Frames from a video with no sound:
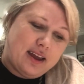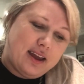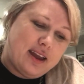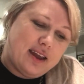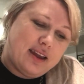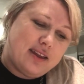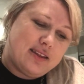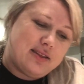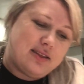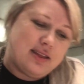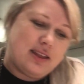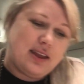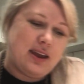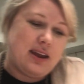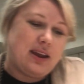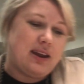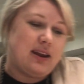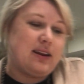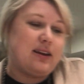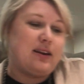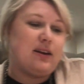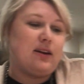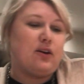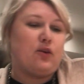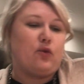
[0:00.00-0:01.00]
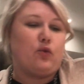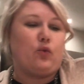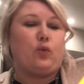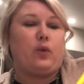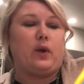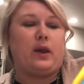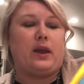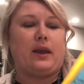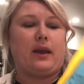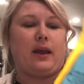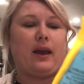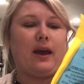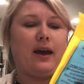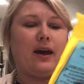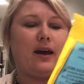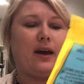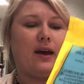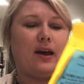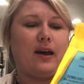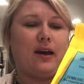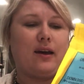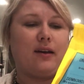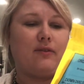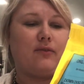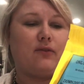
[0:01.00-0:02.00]
And then we
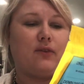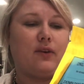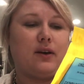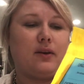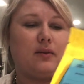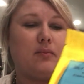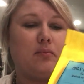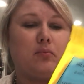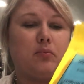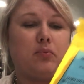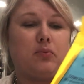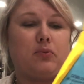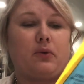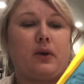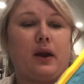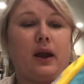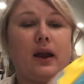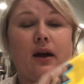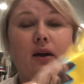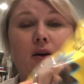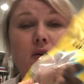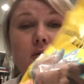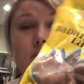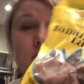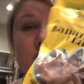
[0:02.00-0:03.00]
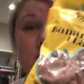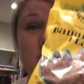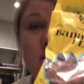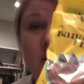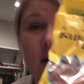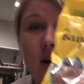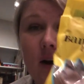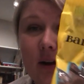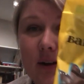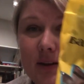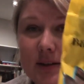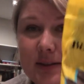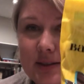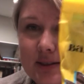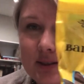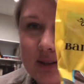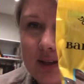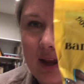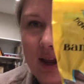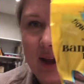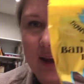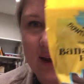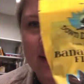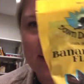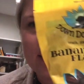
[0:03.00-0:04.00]
have brown dog
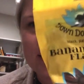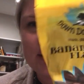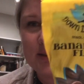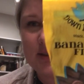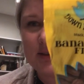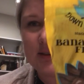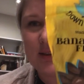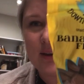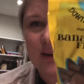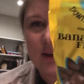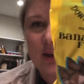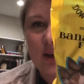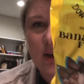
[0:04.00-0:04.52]
snacks,